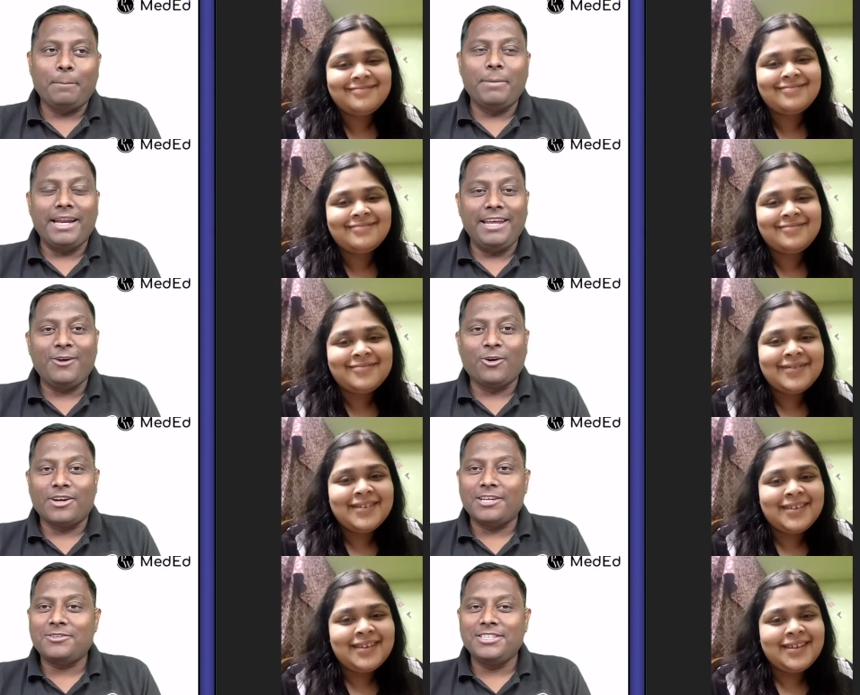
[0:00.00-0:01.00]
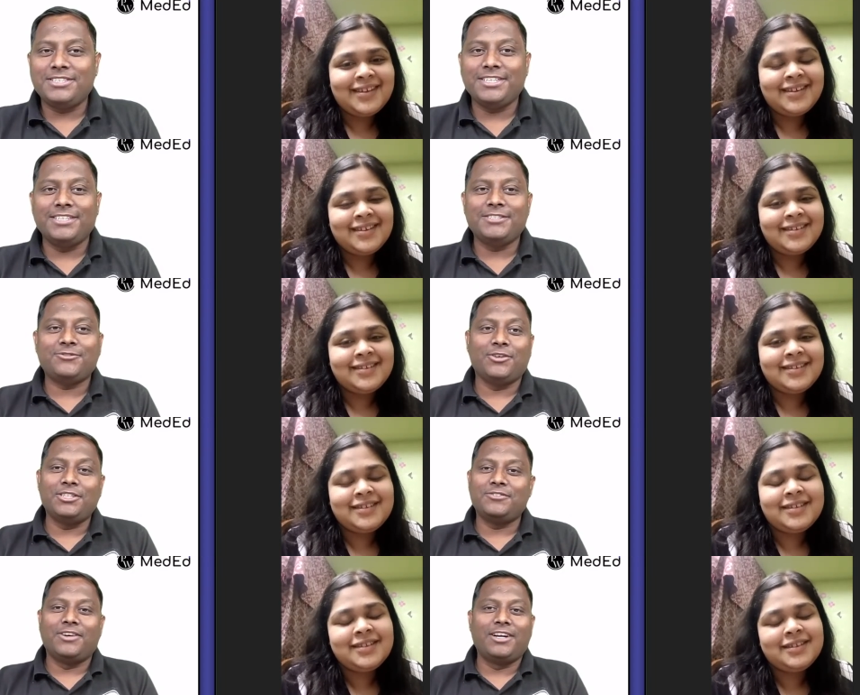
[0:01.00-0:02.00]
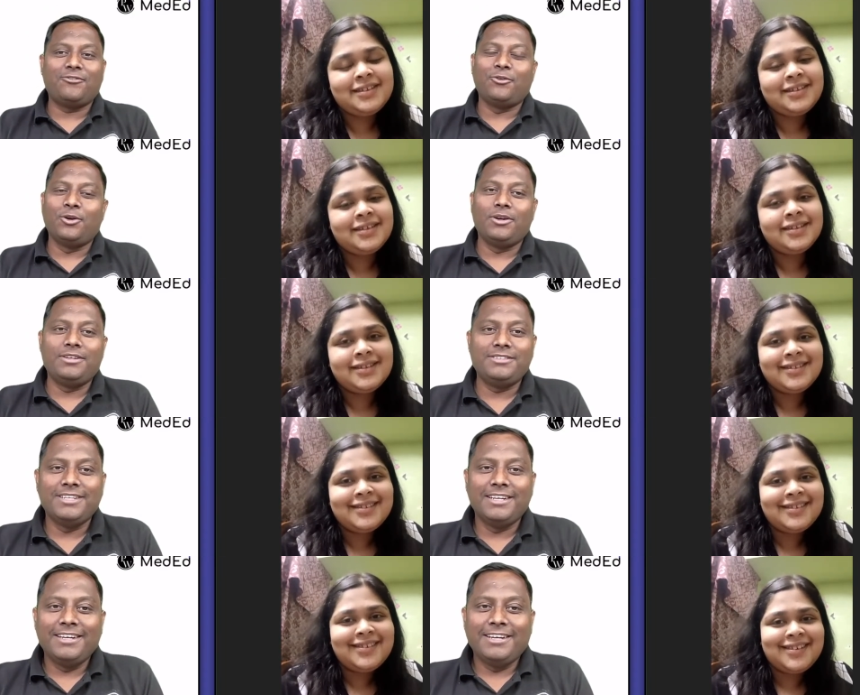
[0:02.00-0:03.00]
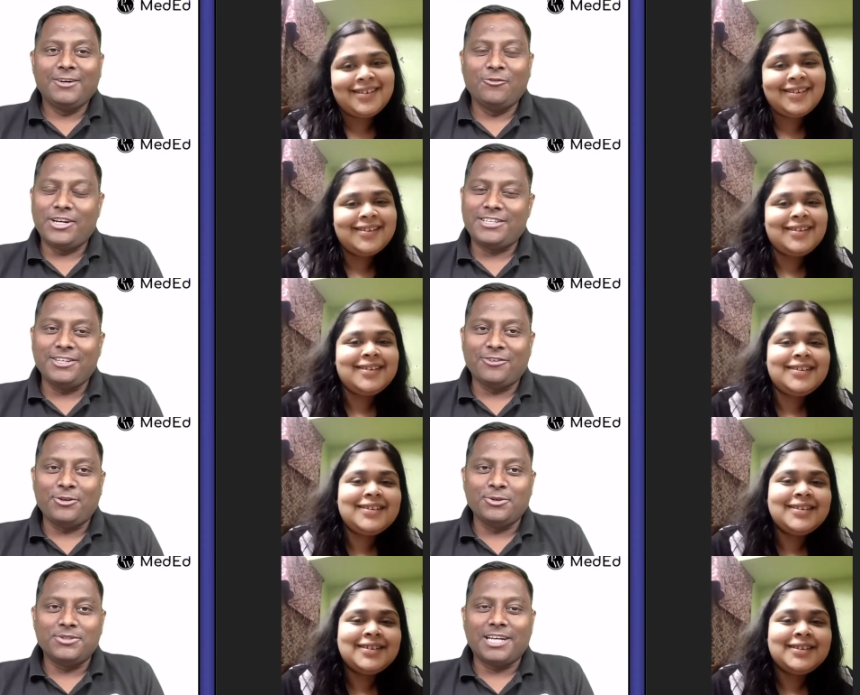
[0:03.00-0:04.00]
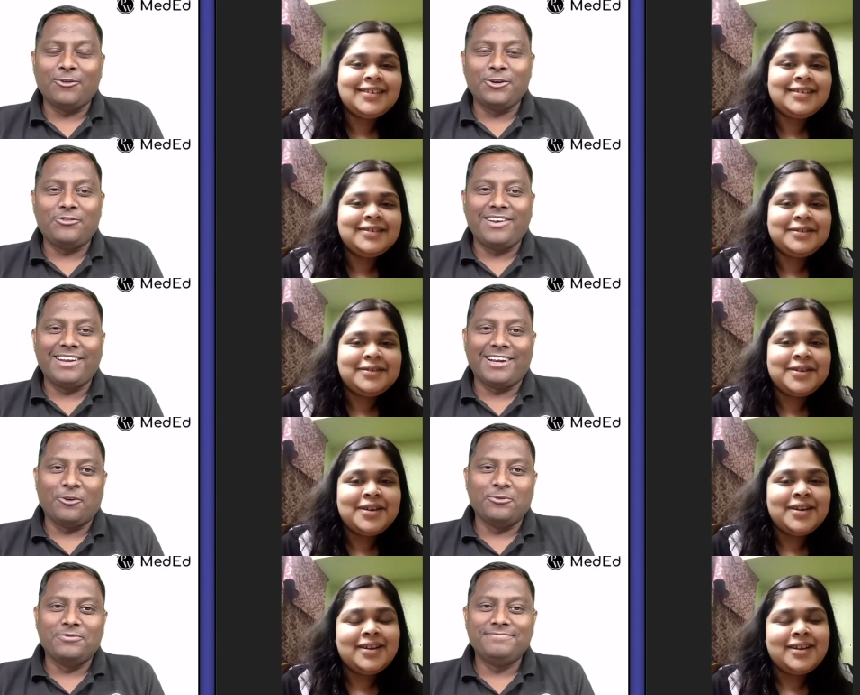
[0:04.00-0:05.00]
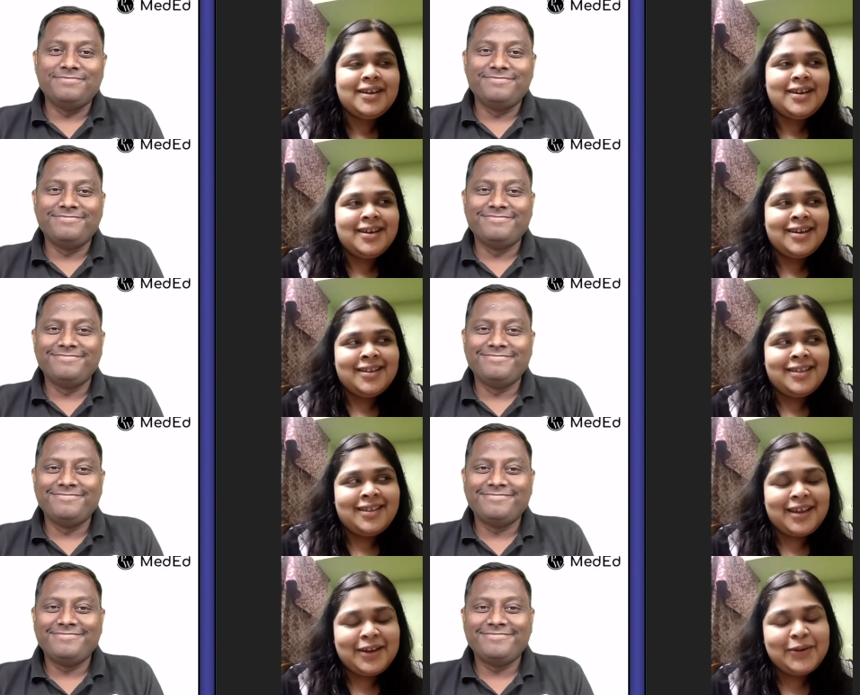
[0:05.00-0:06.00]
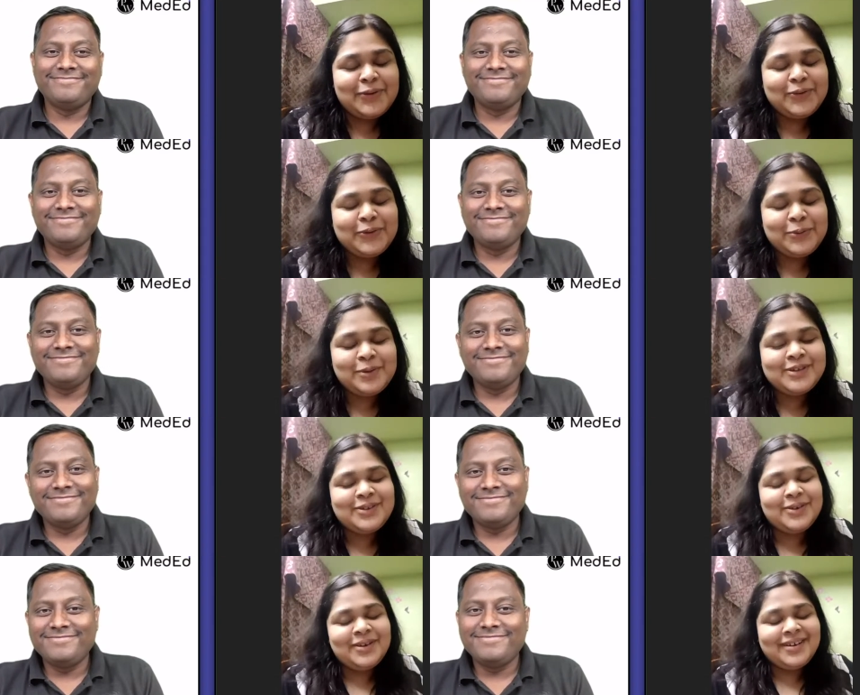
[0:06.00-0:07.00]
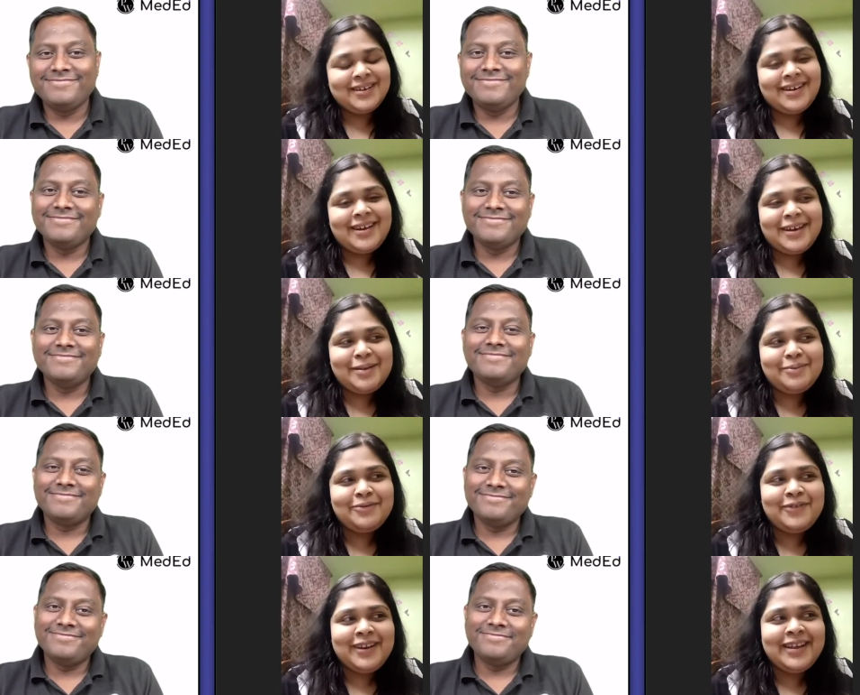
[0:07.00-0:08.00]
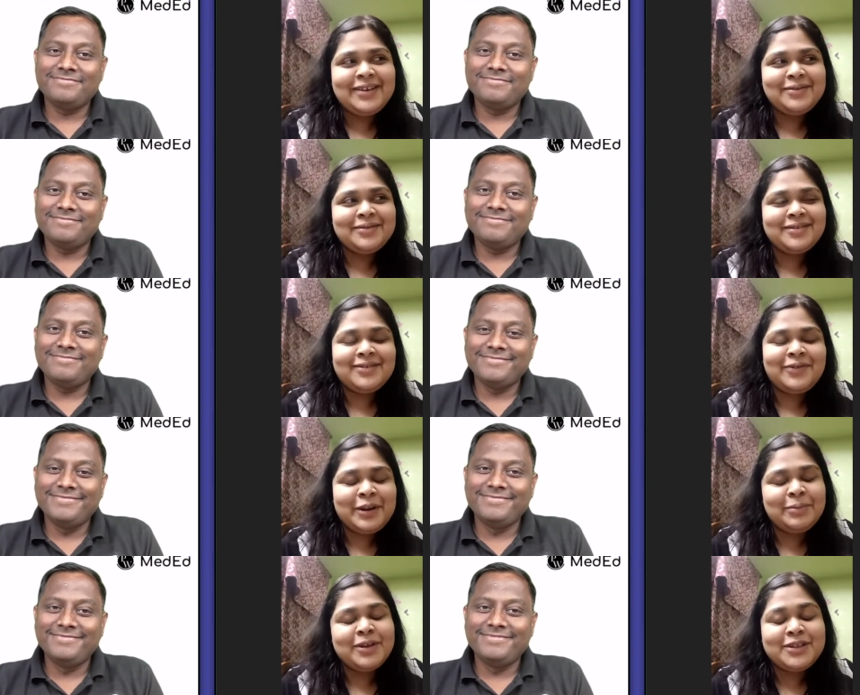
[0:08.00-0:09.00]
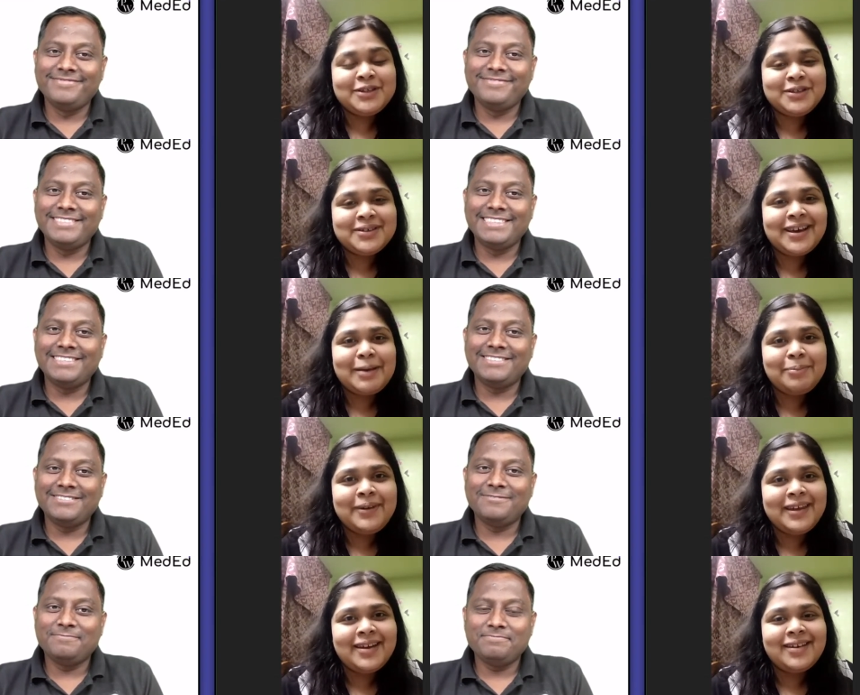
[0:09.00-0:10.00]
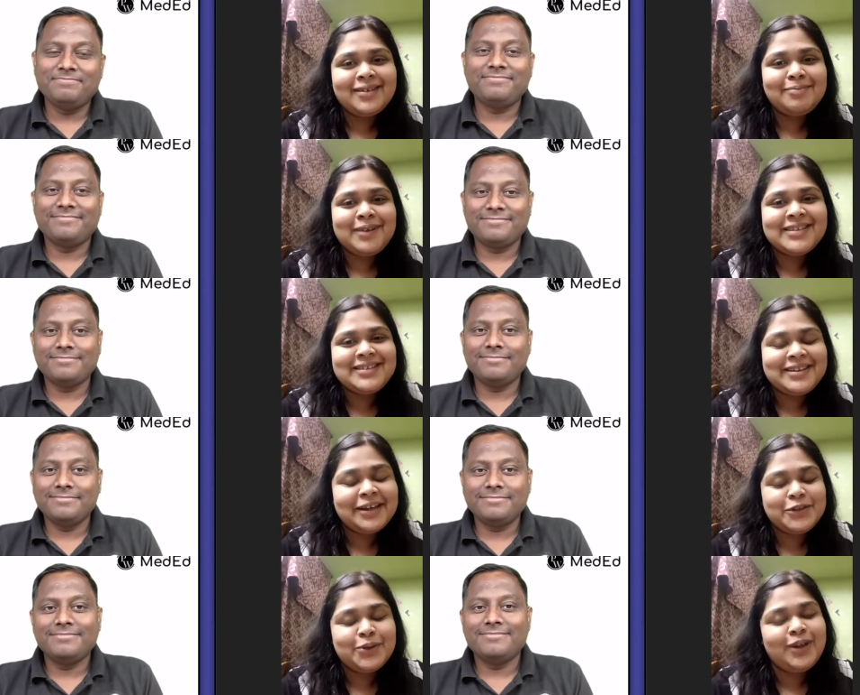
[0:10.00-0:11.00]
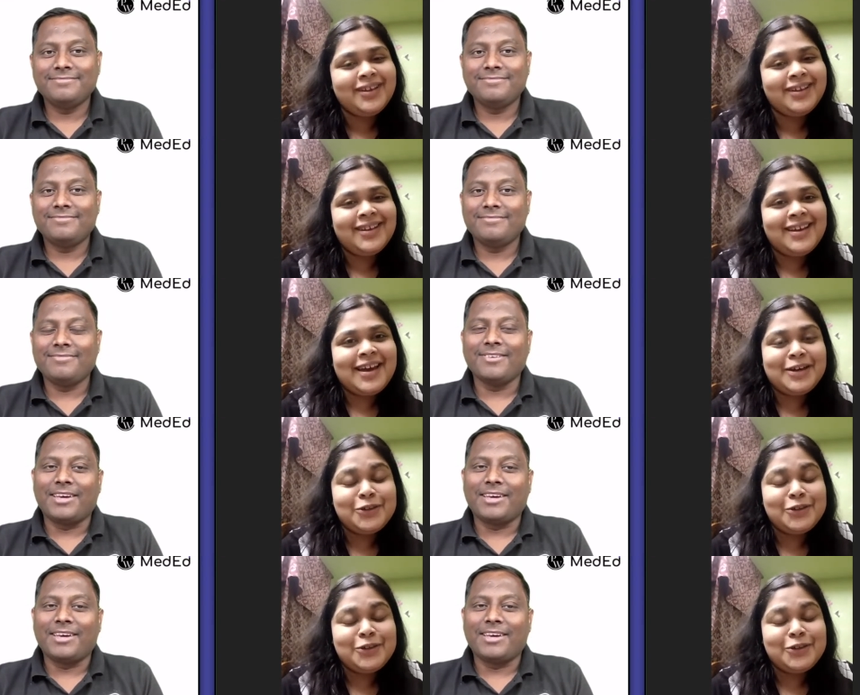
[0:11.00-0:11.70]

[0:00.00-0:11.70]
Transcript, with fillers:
Speaker 1: many congratulations for this wonderful victory of yours. How are you feeling now?
Speaker 2: Thank you so much, Doc. I am feeling very much happy and pleasant, actually, and okay.